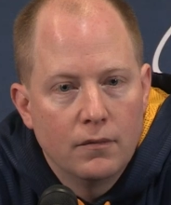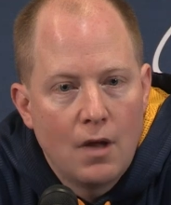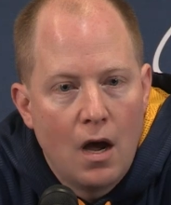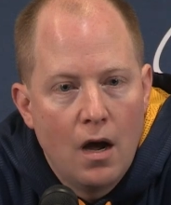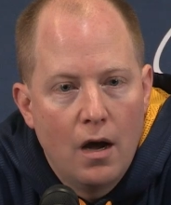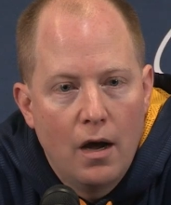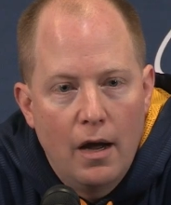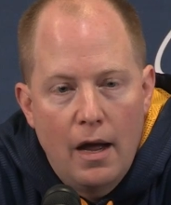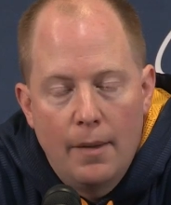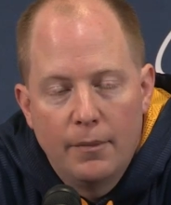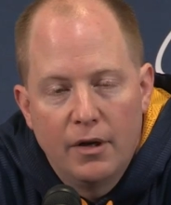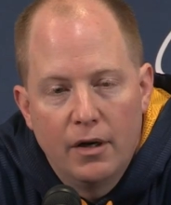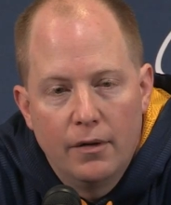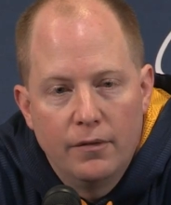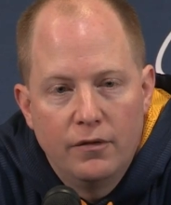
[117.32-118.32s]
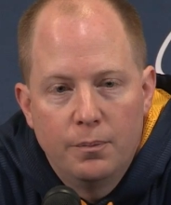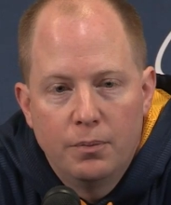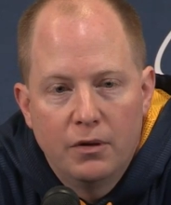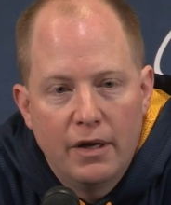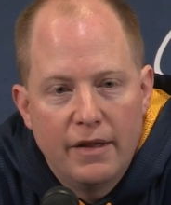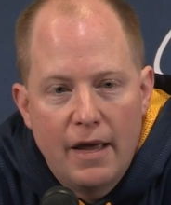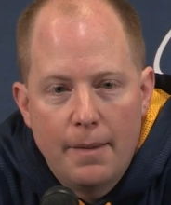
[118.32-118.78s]
Uh, I'm gonna
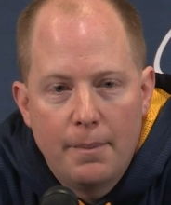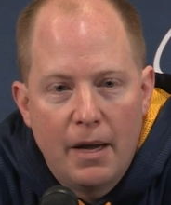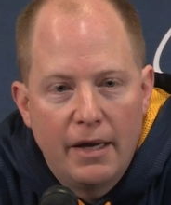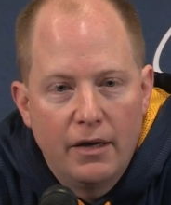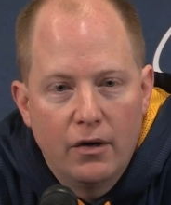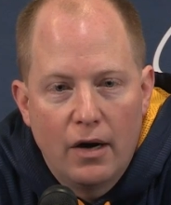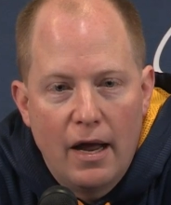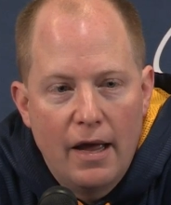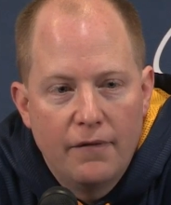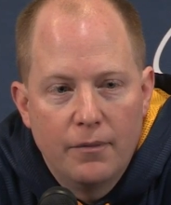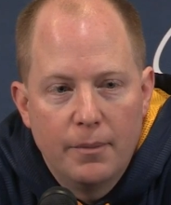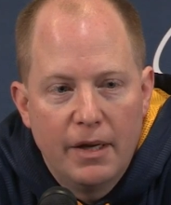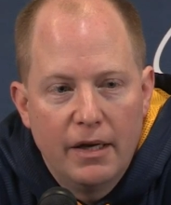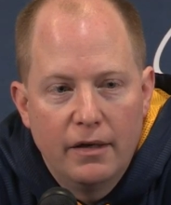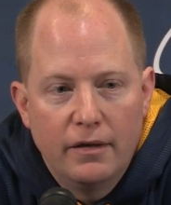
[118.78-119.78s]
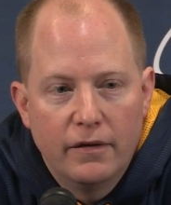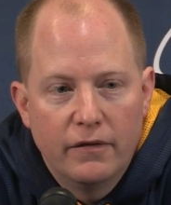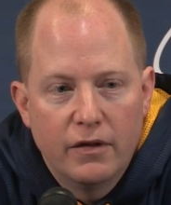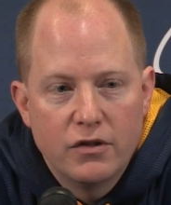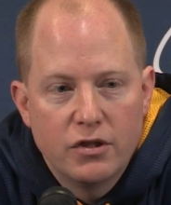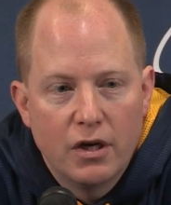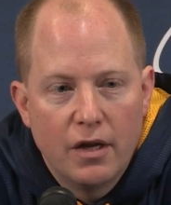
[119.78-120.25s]
play that by ear. I haven't made a
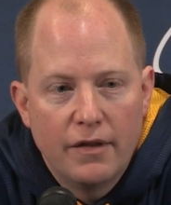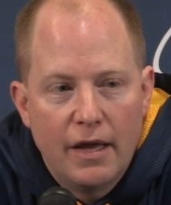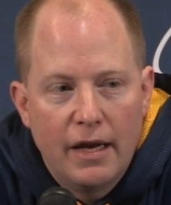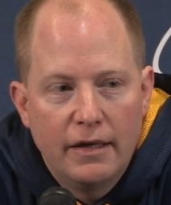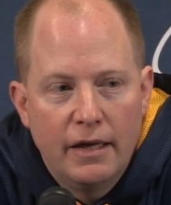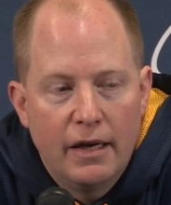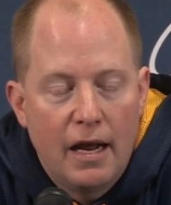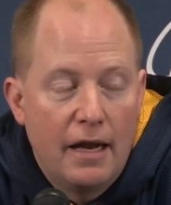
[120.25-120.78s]
decision on that yet.